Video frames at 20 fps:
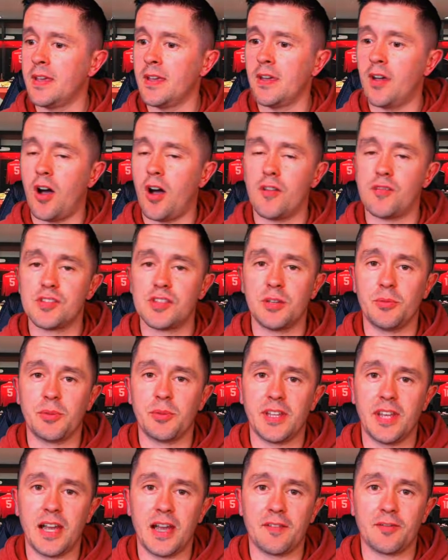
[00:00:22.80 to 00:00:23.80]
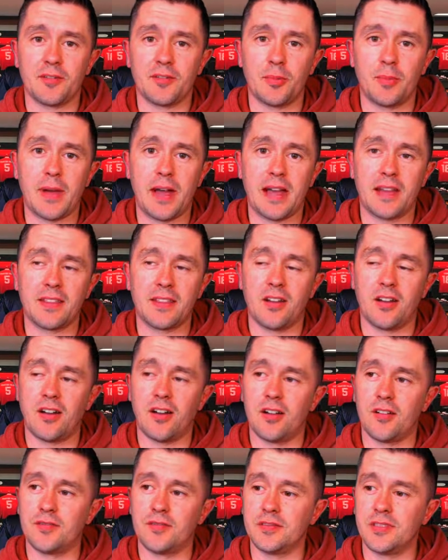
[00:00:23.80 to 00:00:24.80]
Obviously, with the aftermath
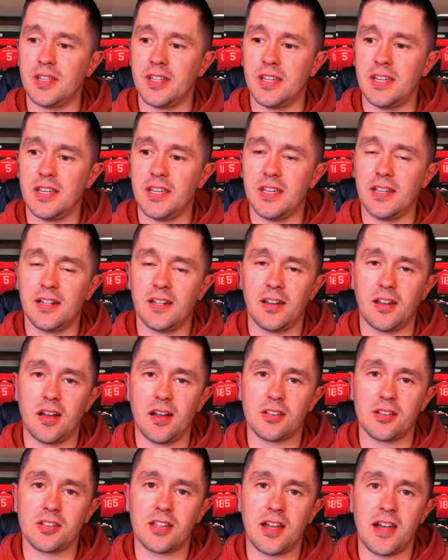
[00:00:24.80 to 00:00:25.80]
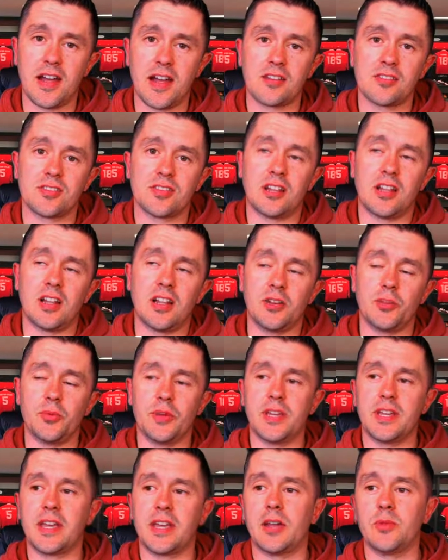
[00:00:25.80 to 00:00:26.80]
of the loss to Arsenal on the
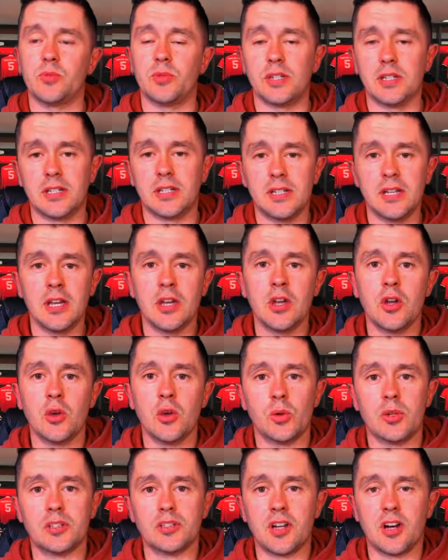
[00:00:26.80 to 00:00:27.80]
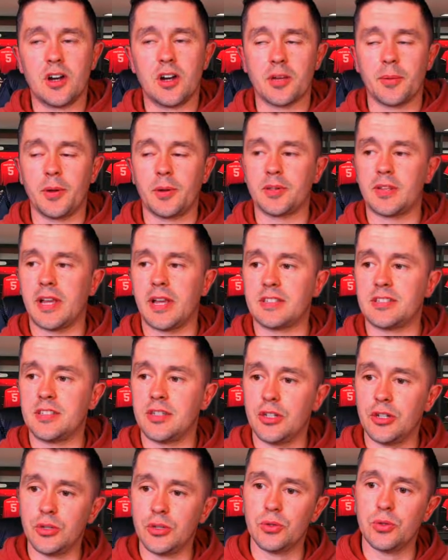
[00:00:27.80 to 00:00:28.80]
weekend, we'll talk about that
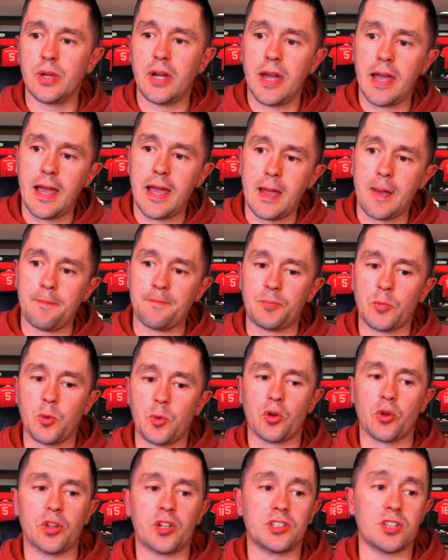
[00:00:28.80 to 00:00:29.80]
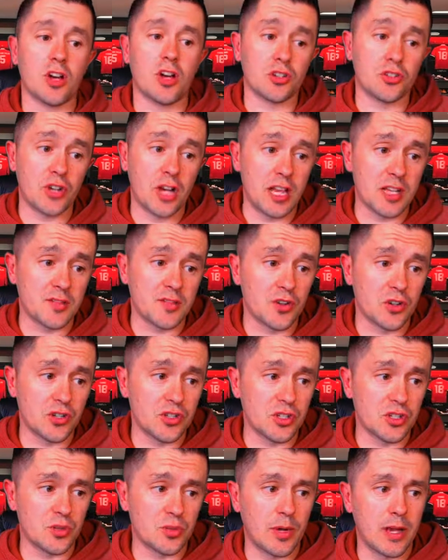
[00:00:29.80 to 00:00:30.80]
too. We're going to talk transfers
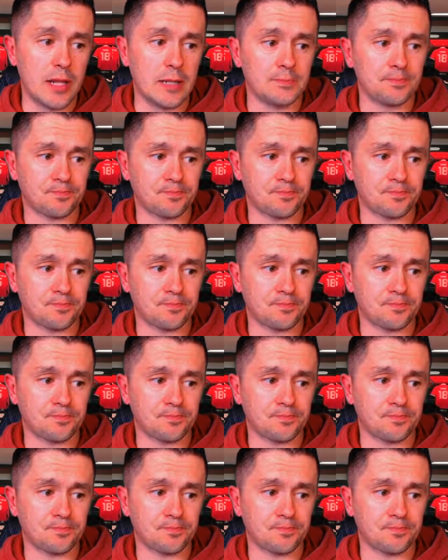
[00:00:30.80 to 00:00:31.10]
as well.